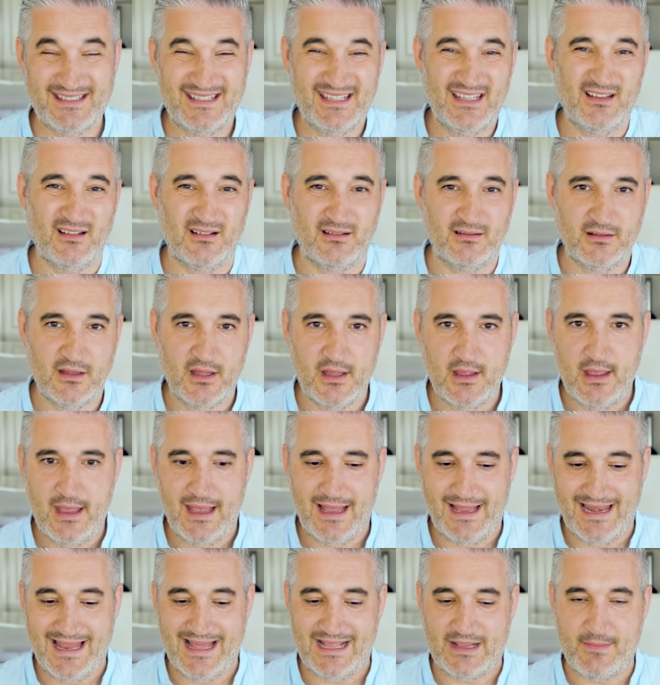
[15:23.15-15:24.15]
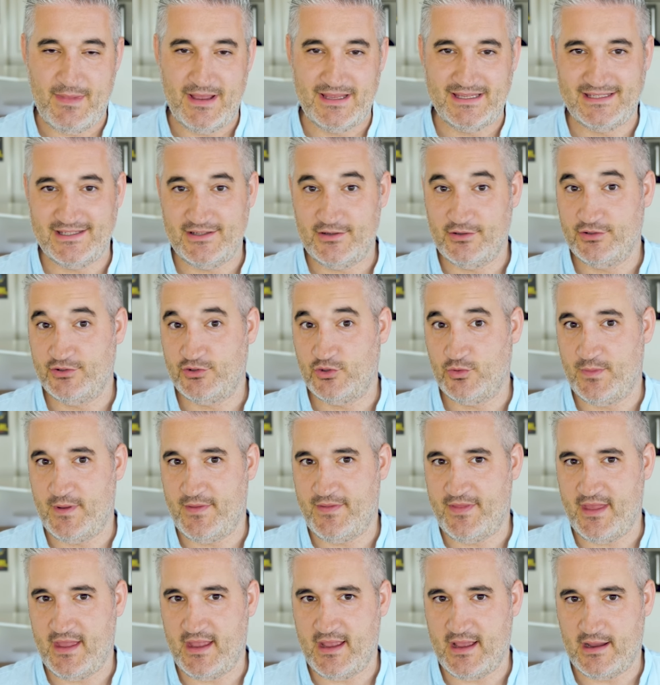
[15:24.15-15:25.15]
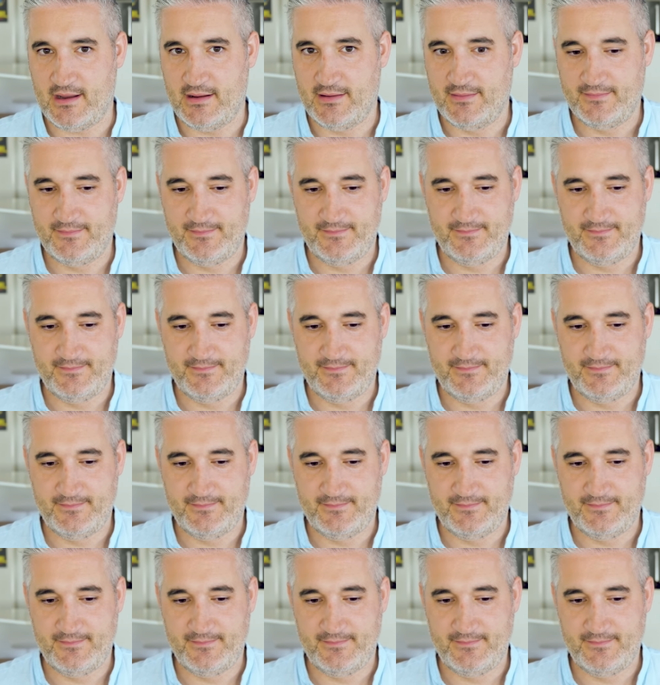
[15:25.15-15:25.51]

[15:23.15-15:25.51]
still, I like my sauce to be thicker.